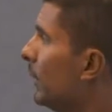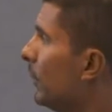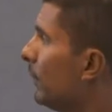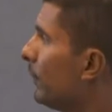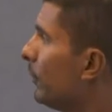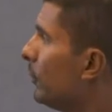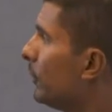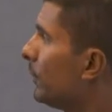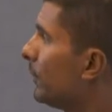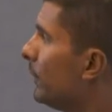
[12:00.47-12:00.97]

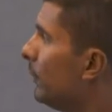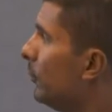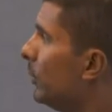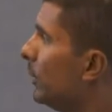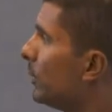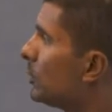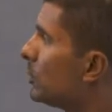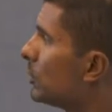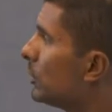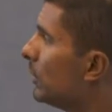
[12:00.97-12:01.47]
First of
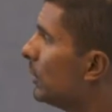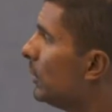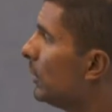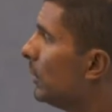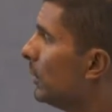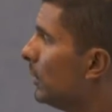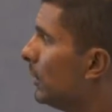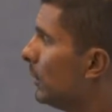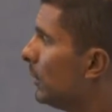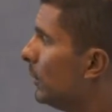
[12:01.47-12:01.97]
which,
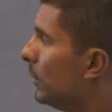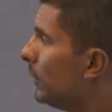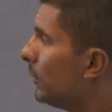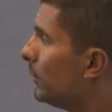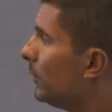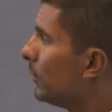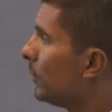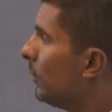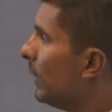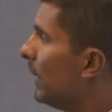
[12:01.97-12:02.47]

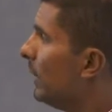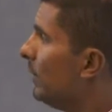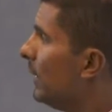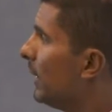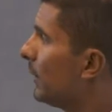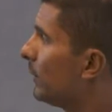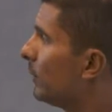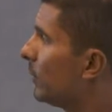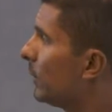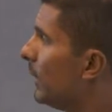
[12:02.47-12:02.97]
there's your
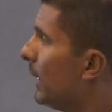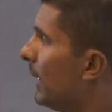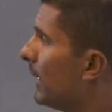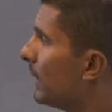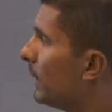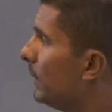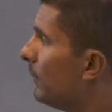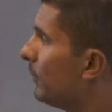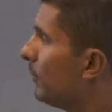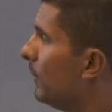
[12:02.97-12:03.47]
grandmaster
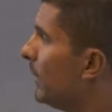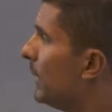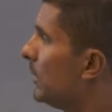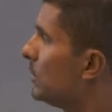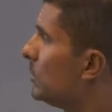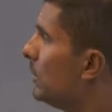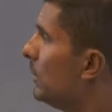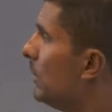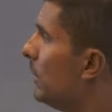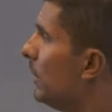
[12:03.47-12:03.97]
clock
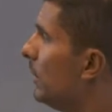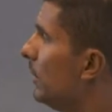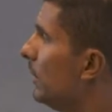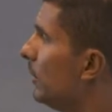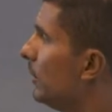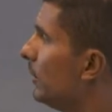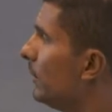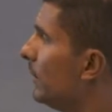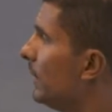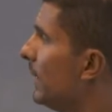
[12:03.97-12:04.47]
information.
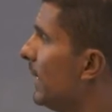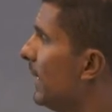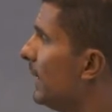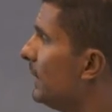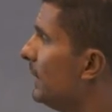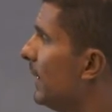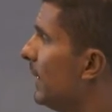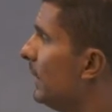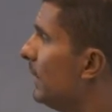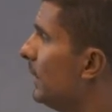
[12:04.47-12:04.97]
There's the
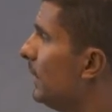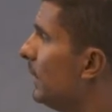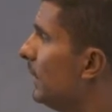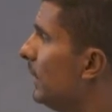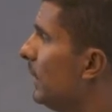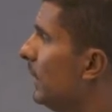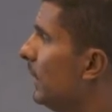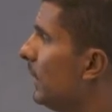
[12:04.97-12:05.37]
identity.